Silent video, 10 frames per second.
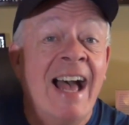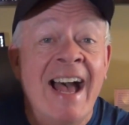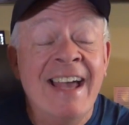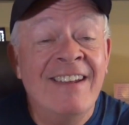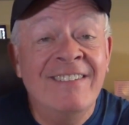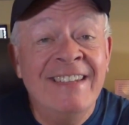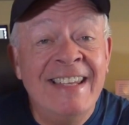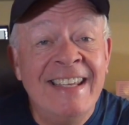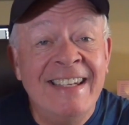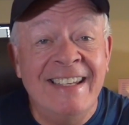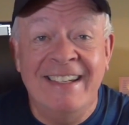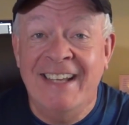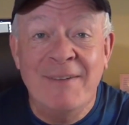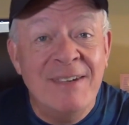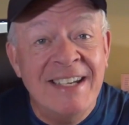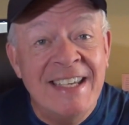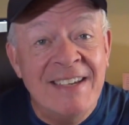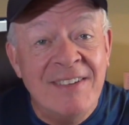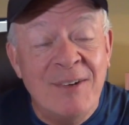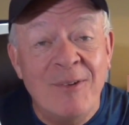I don't need it. I'm going to
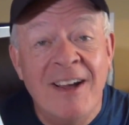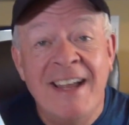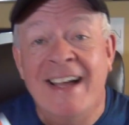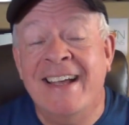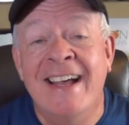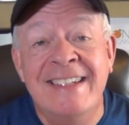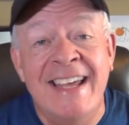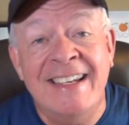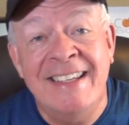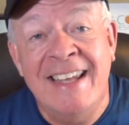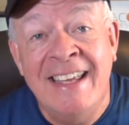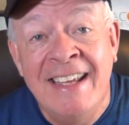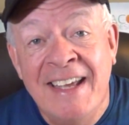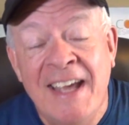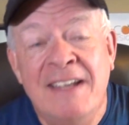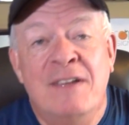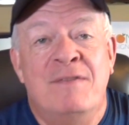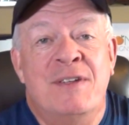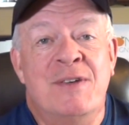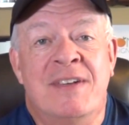give it away. I contacted
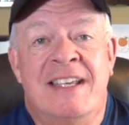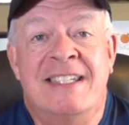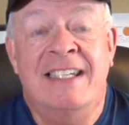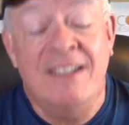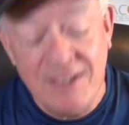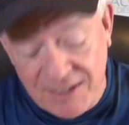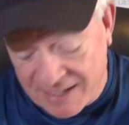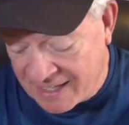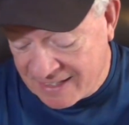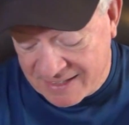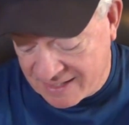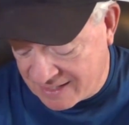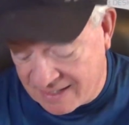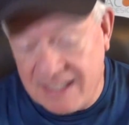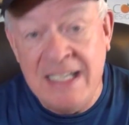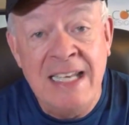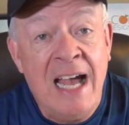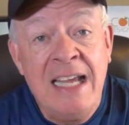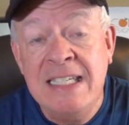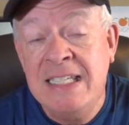Haloview and I said, look, this is a
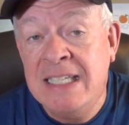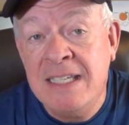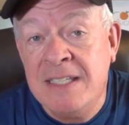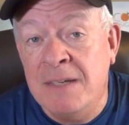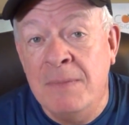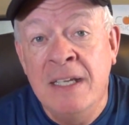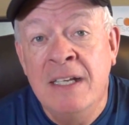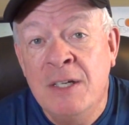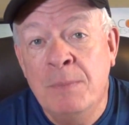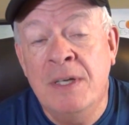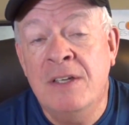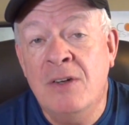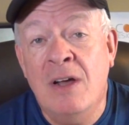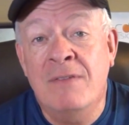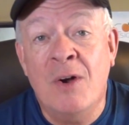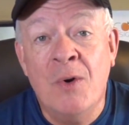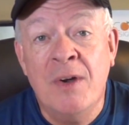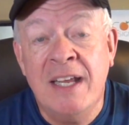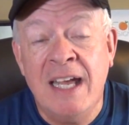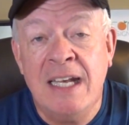nice system, but you know, I've
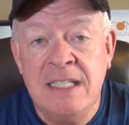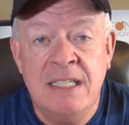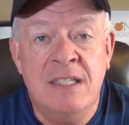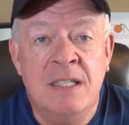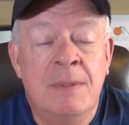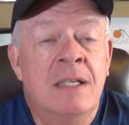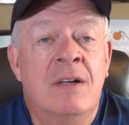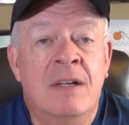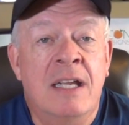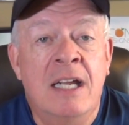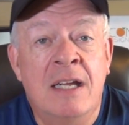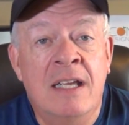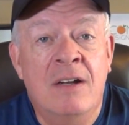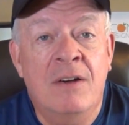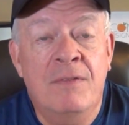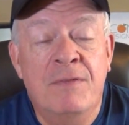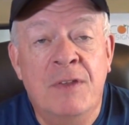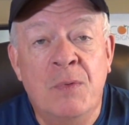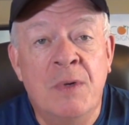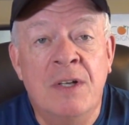already got a system in our
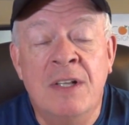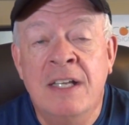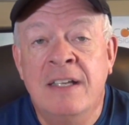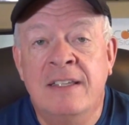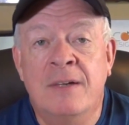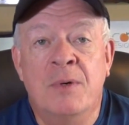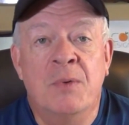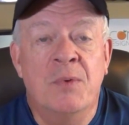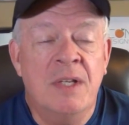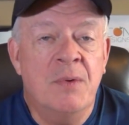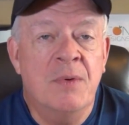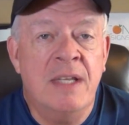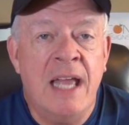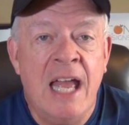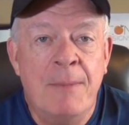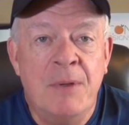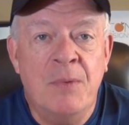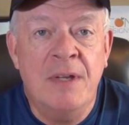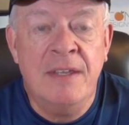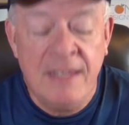fifth wheel that we're really happy
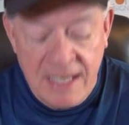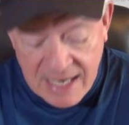with.